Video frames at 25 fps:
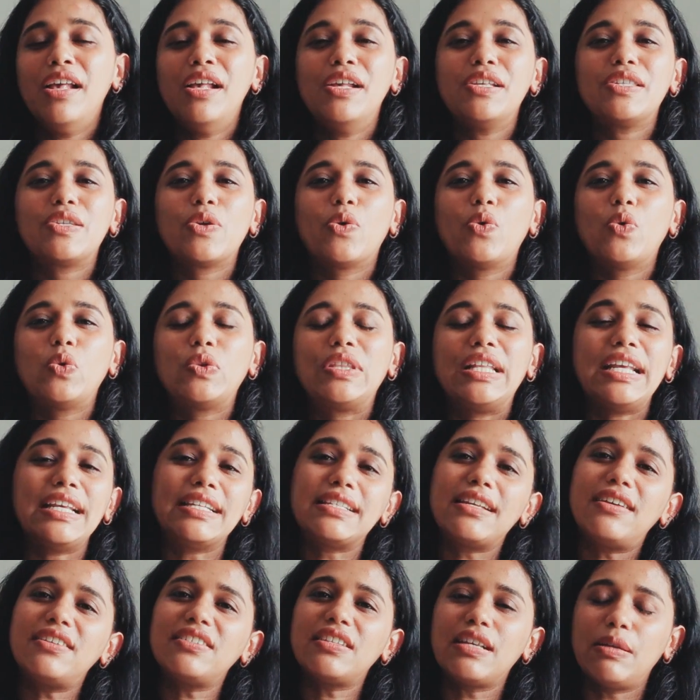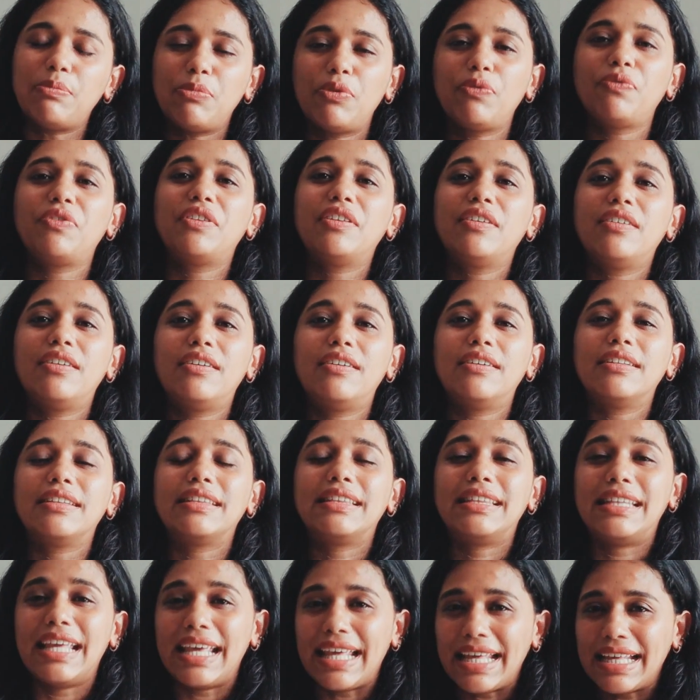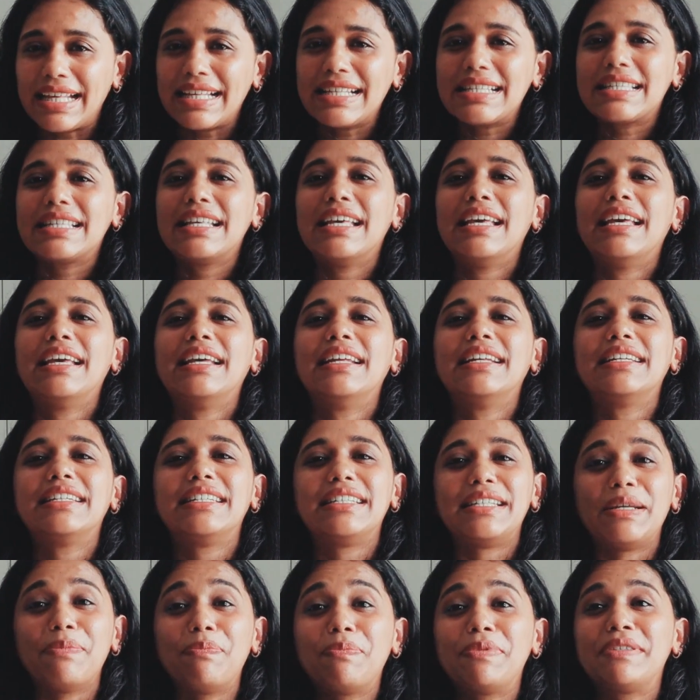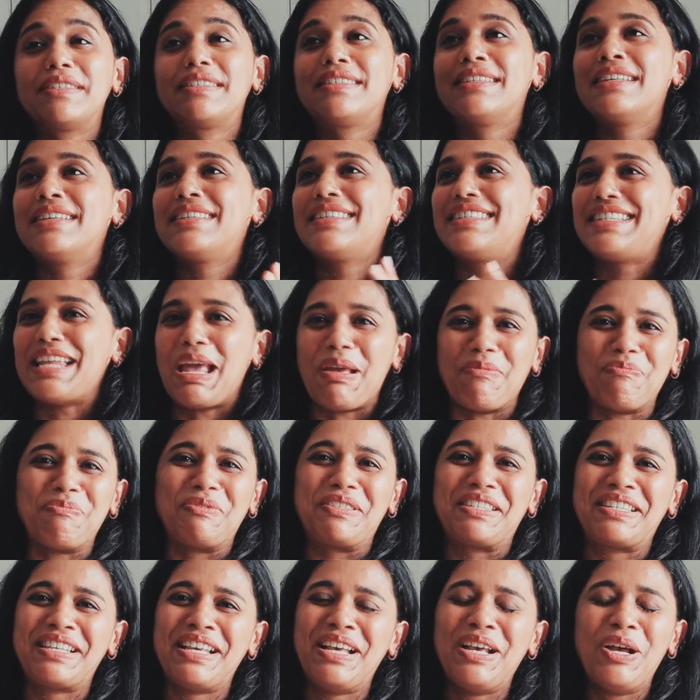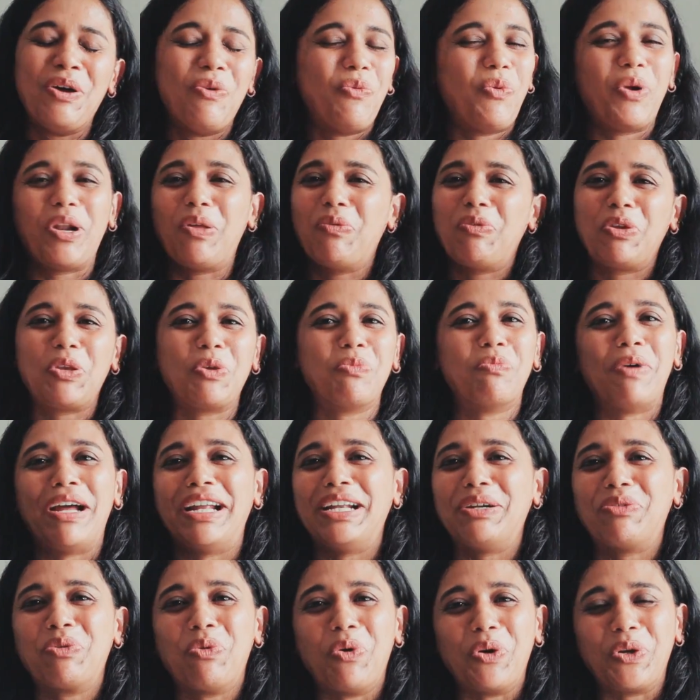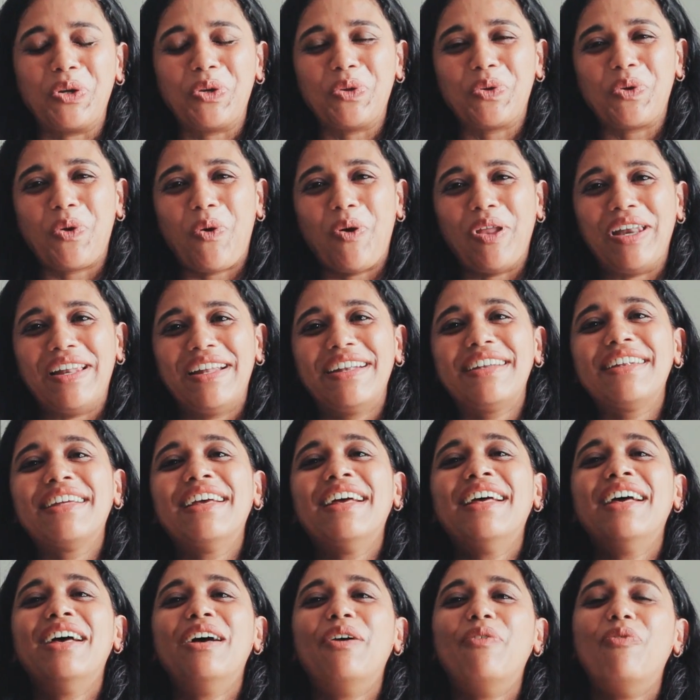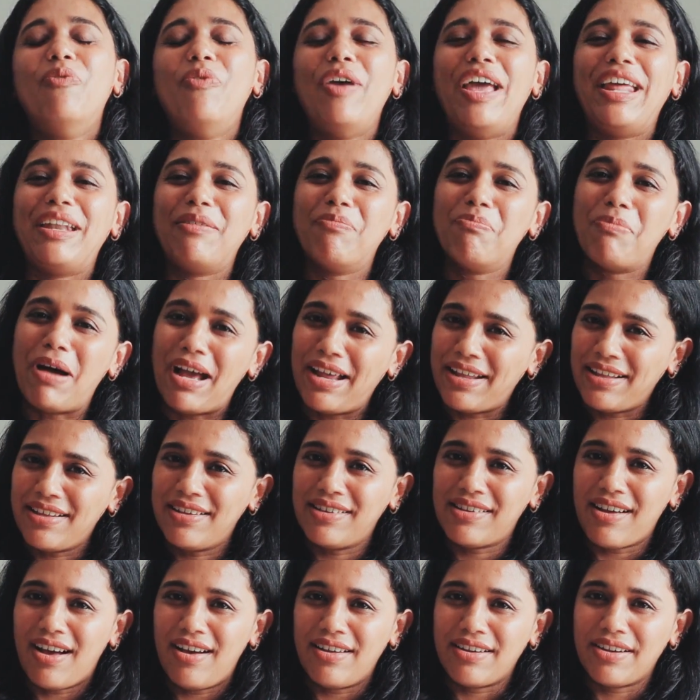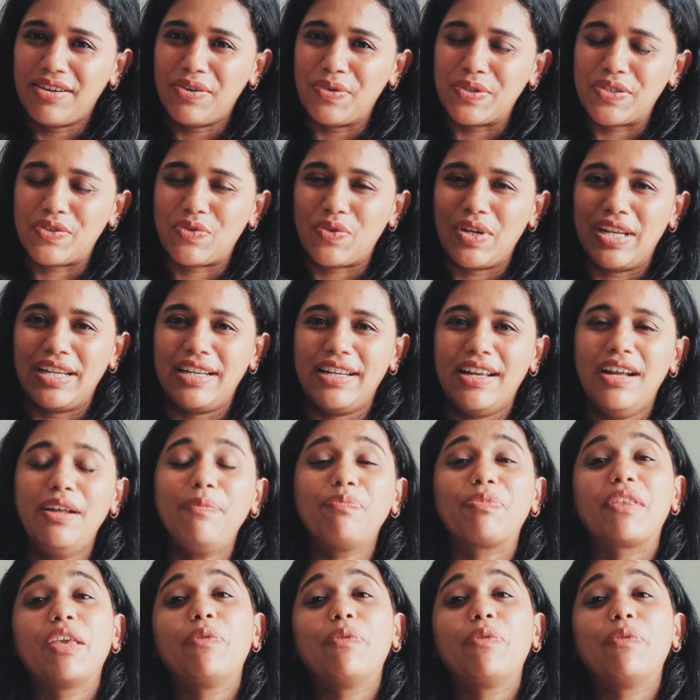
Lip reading: So these are some of the things, tips, steps, whatever you might want to call it, when buying a car in Australia.